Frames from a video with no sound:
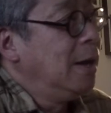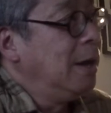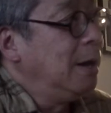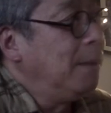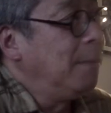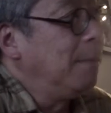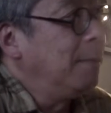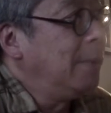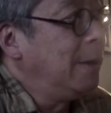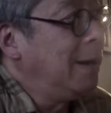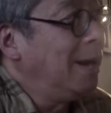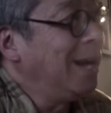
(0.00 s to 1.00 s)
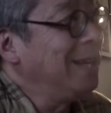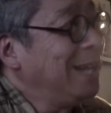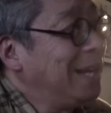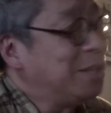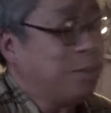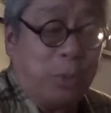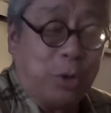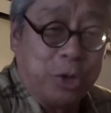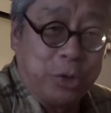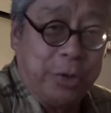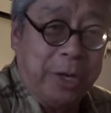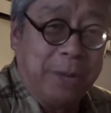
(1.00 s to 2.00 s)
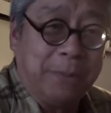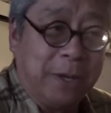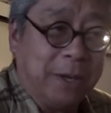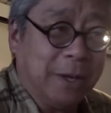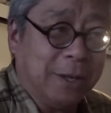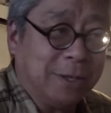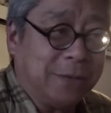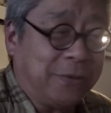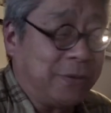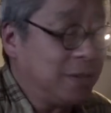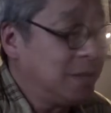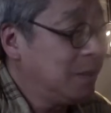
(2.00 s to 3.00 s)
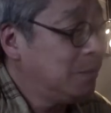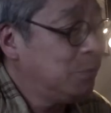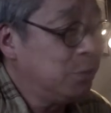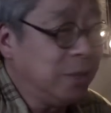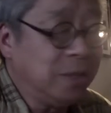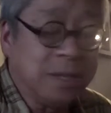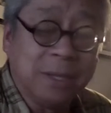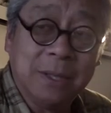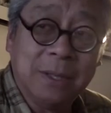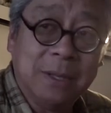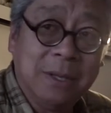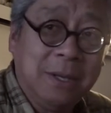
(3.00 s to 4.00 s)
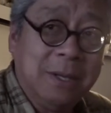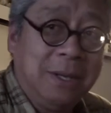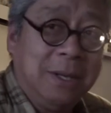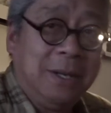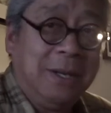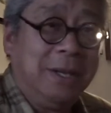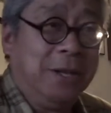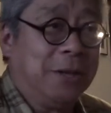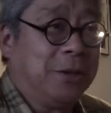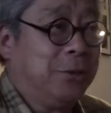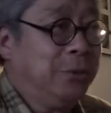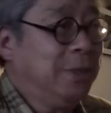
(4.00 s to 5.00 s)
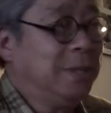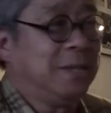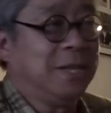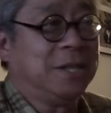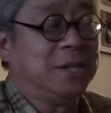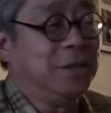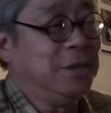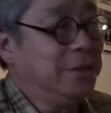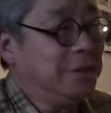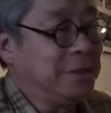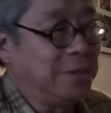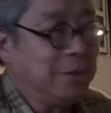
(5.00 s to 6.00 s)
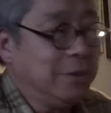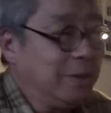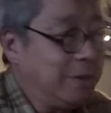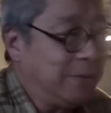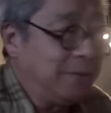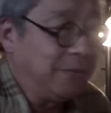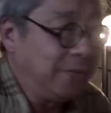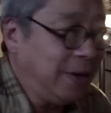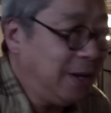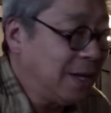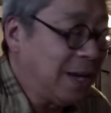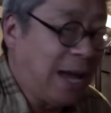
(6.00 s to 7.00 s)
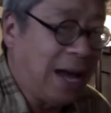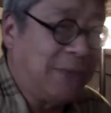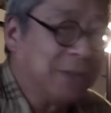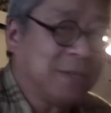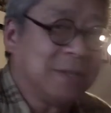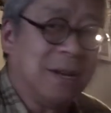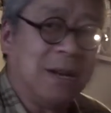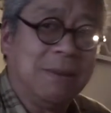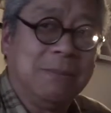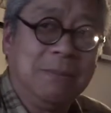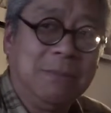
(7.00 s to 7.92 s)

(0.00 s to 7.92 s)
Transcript: um, I like the Portriga because for some reason, in 36 years, it only faded half a stop.